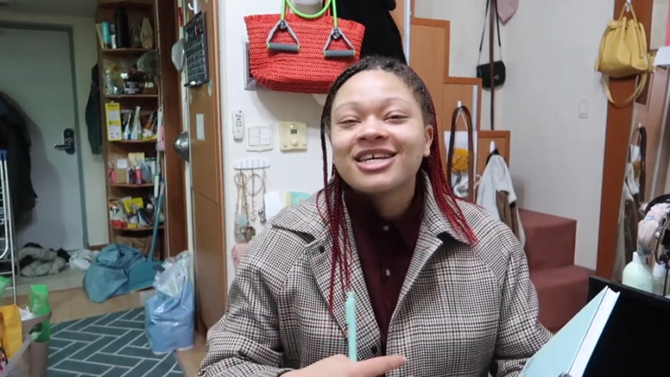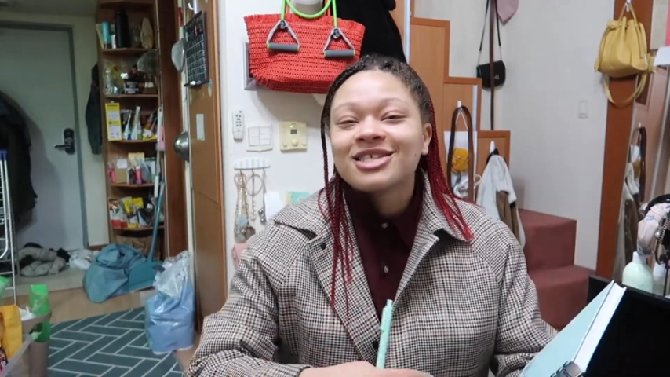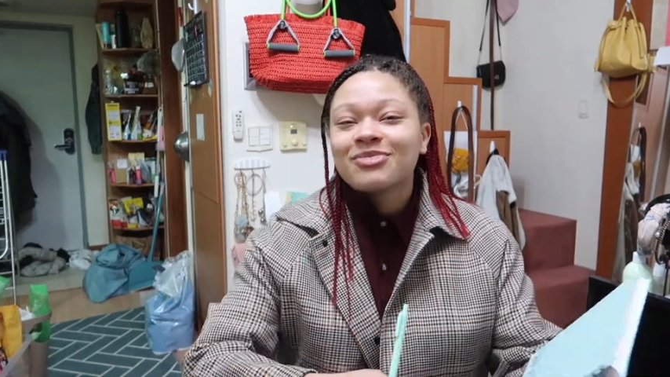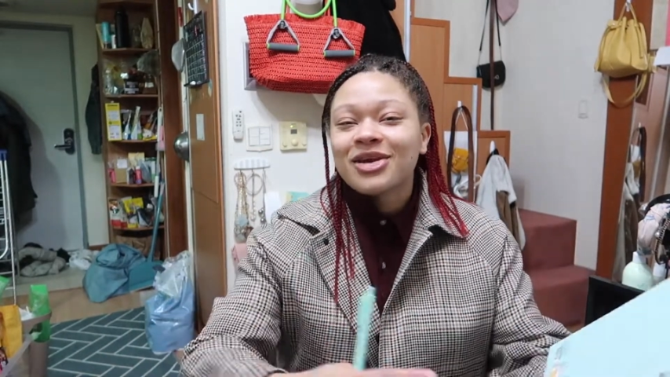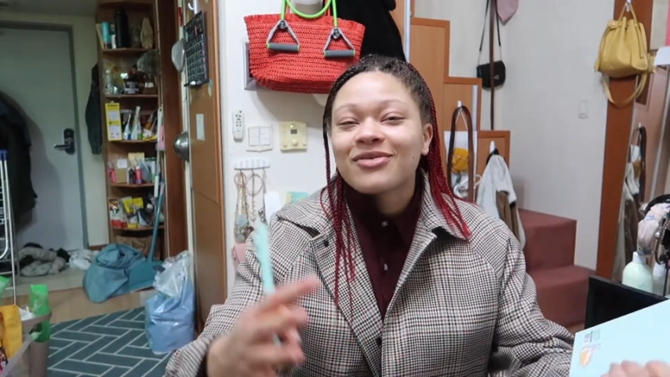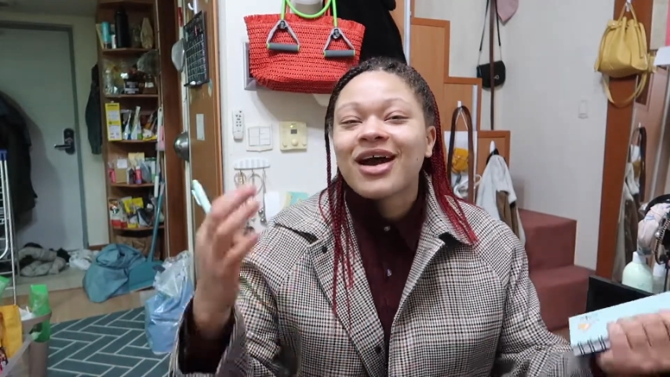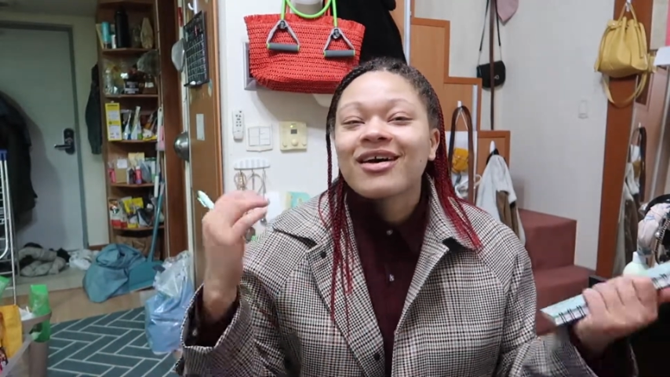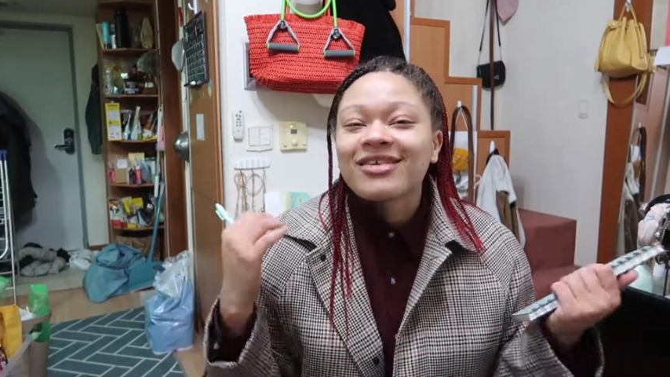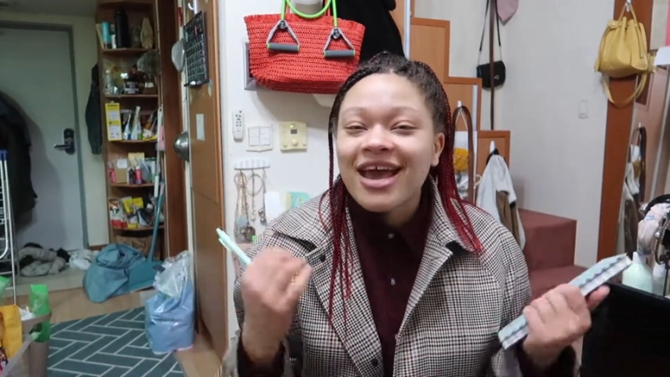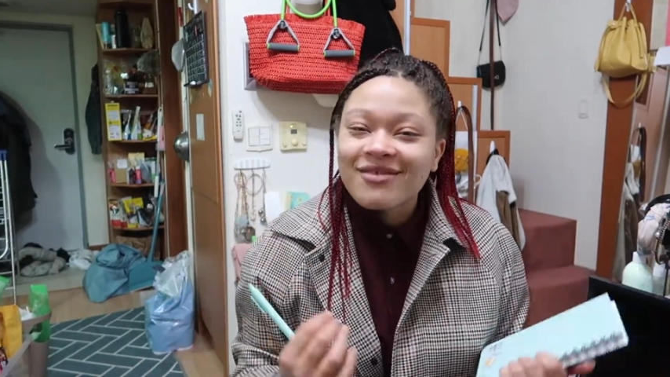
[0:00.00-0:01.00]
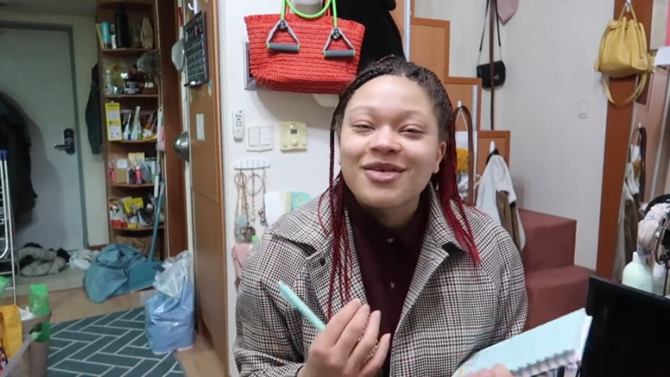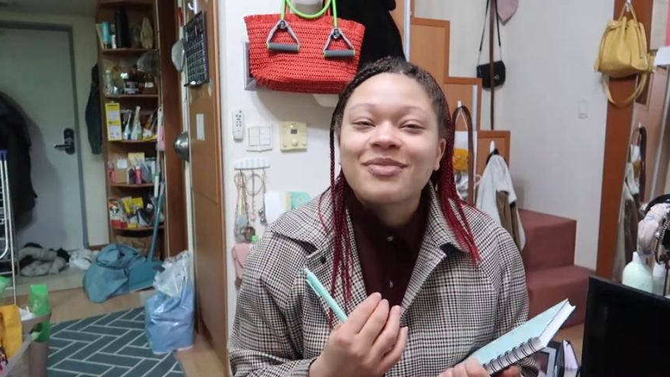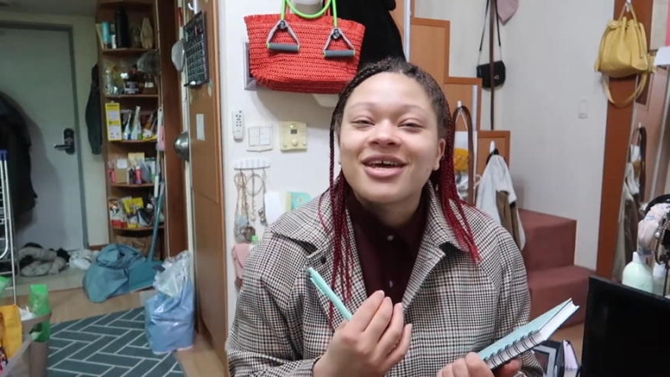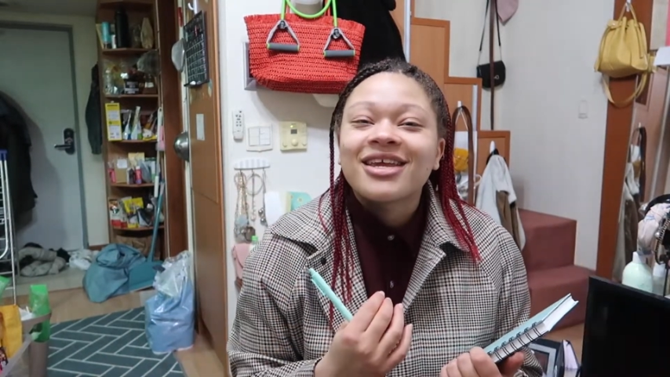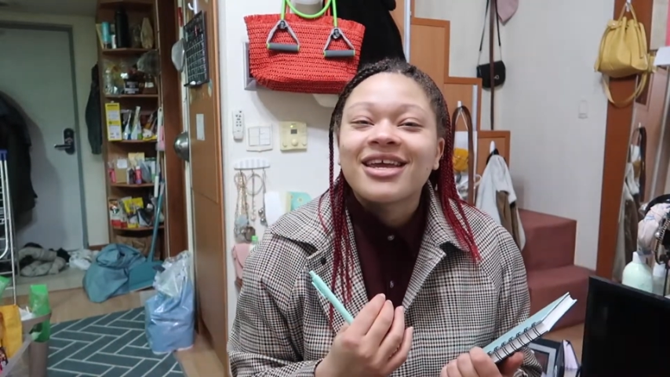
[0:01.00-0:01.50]
to be around
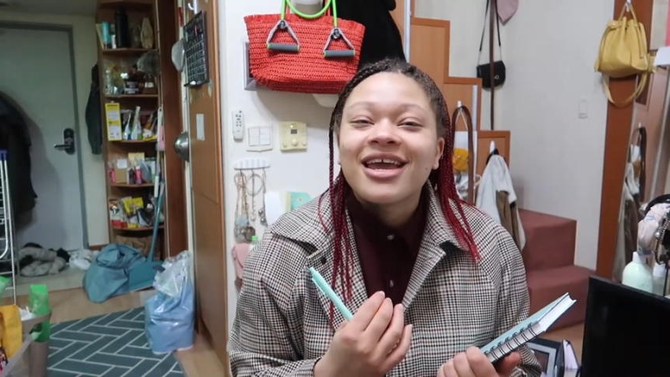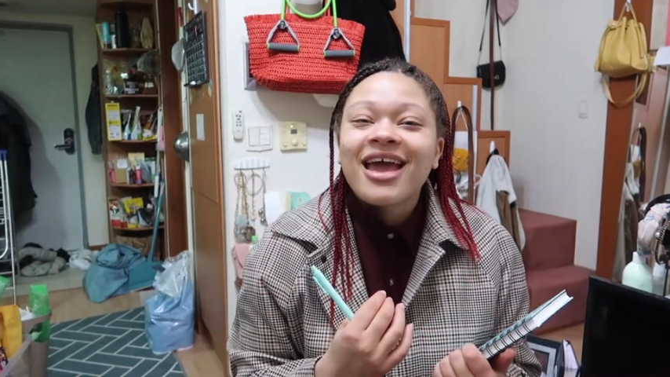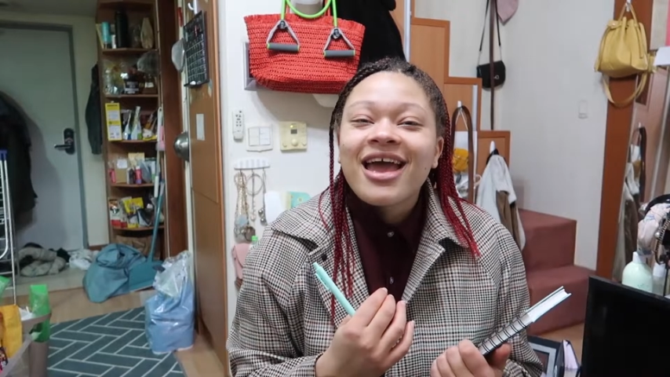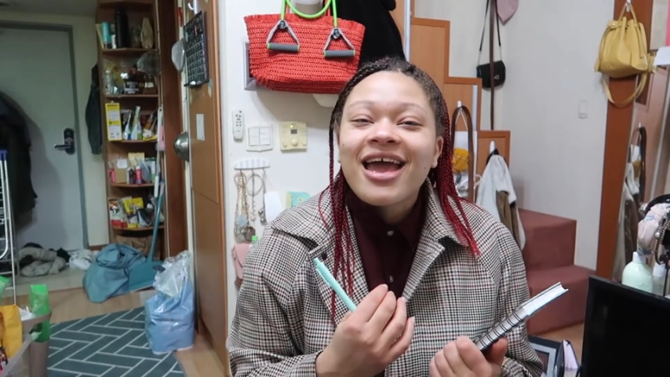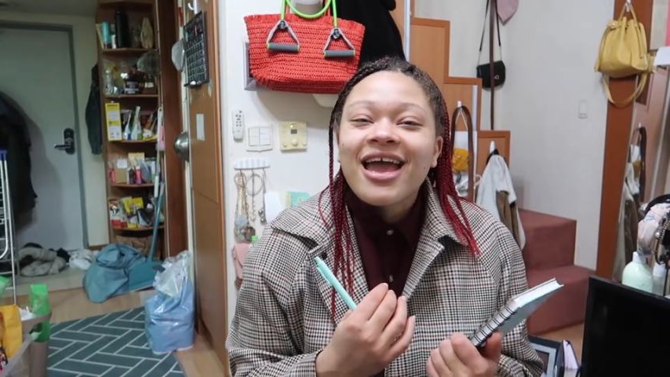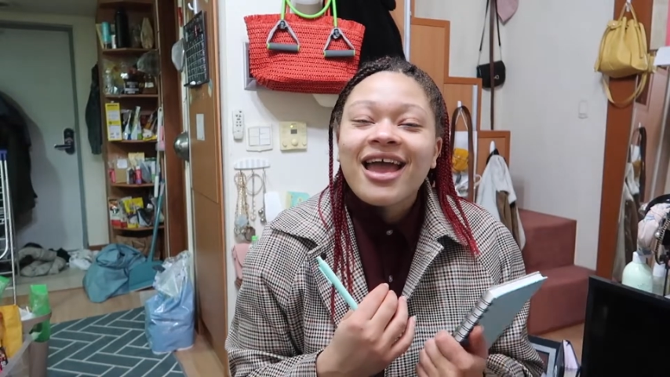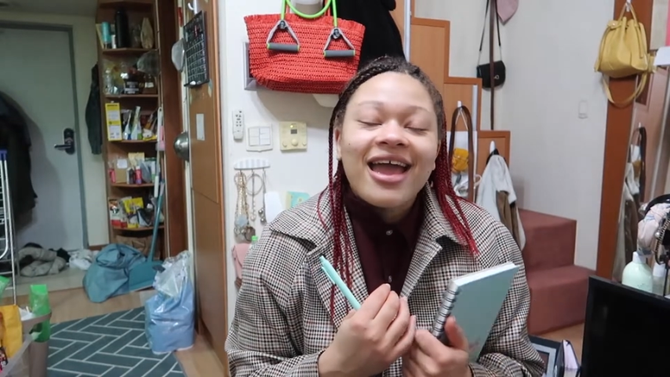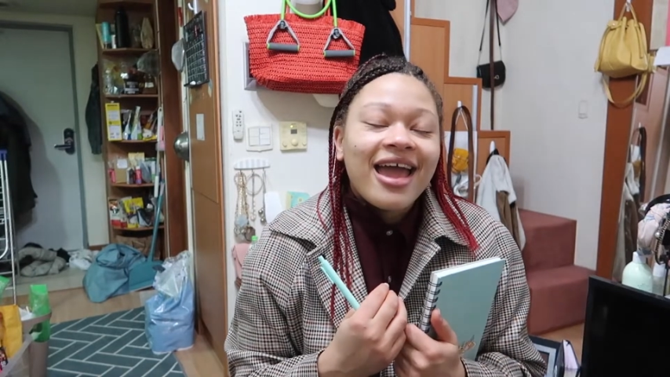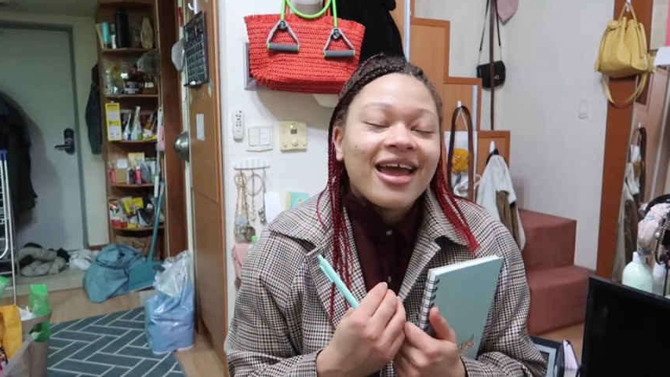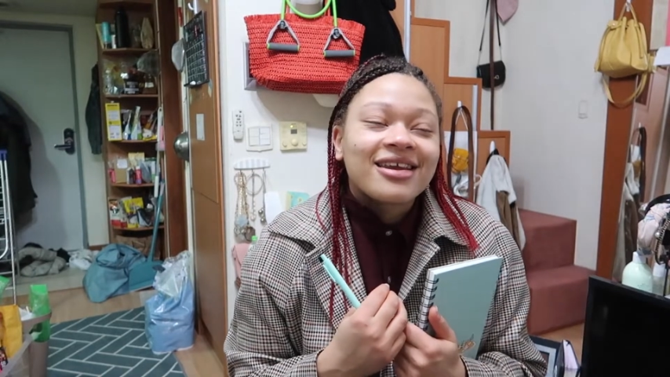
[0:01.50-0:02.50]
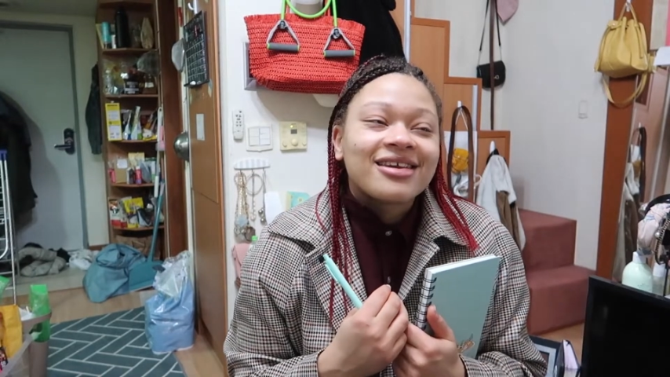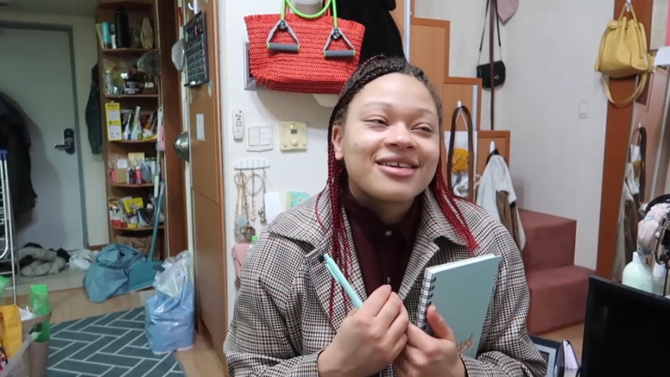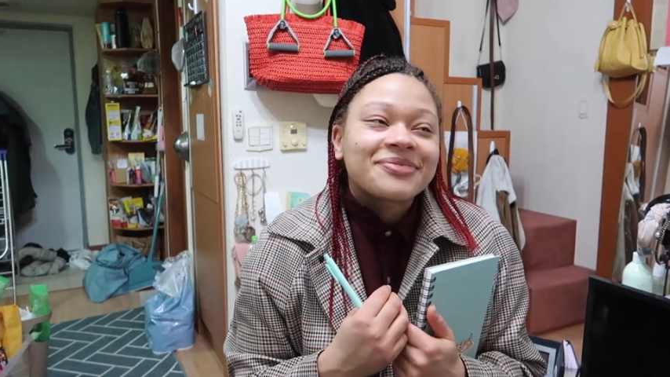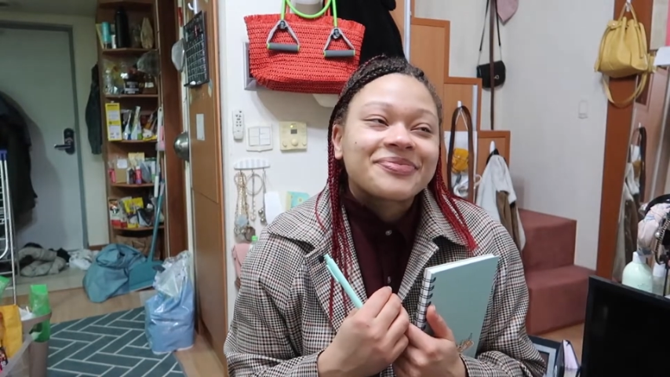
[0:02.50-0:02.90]
everybody. And